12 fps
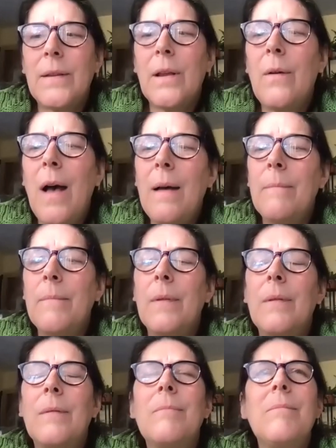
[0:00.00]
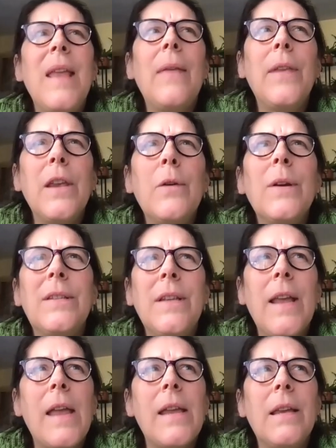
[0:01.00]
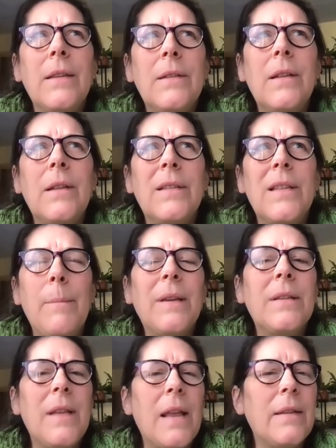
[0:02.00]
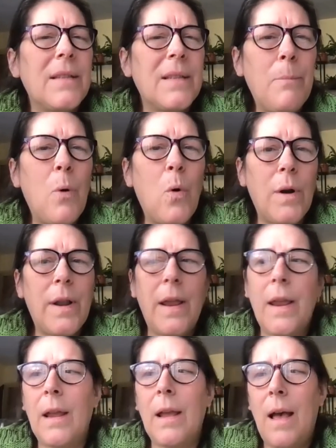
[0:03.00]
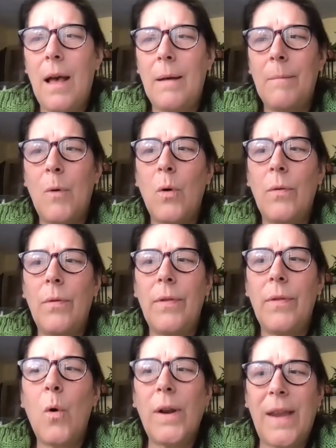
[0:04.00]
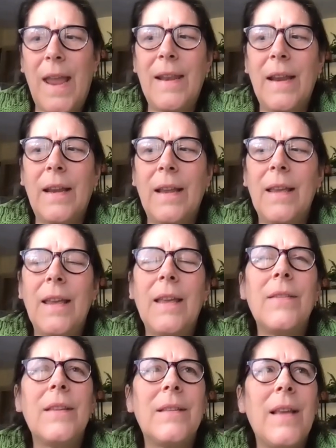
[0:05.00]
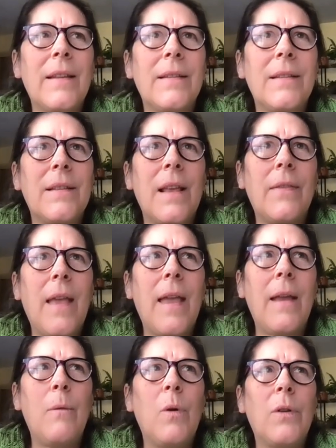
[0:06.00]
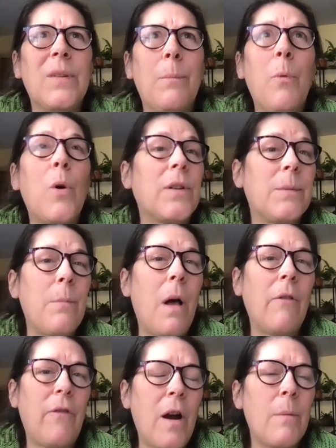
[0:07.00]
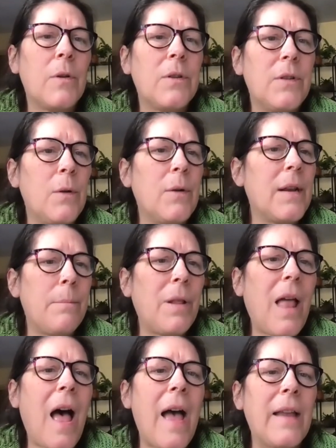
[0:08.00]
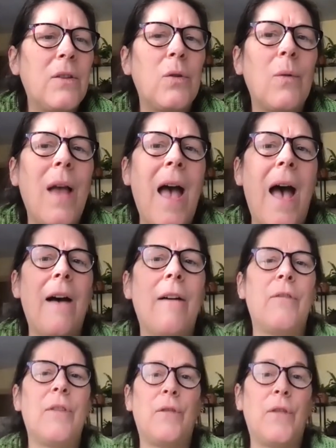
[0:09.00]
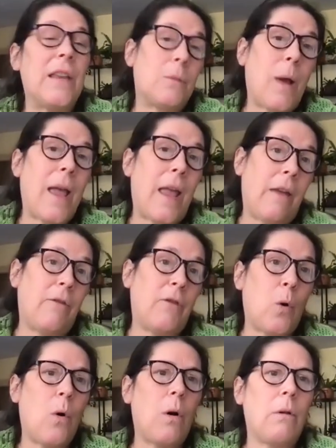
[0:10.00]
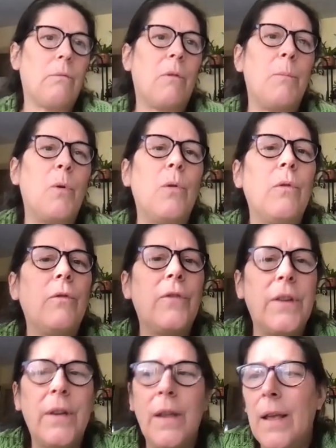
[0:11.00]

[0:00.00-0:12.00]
So um, yeah, the USDA is to some extent supporting um, organic in the sense that they will support small farmers. You can apply to have the fees waived or removed.